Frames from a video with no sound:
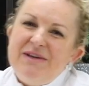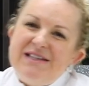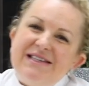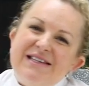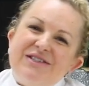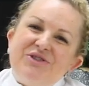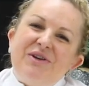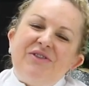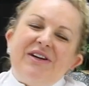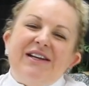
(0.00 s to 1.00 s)
mix these two
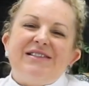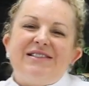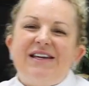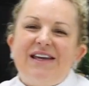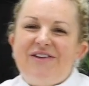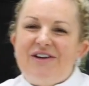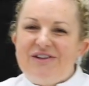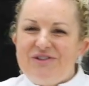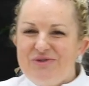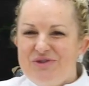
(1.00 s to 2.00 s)
ingredients together
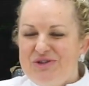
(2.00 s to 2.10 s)
until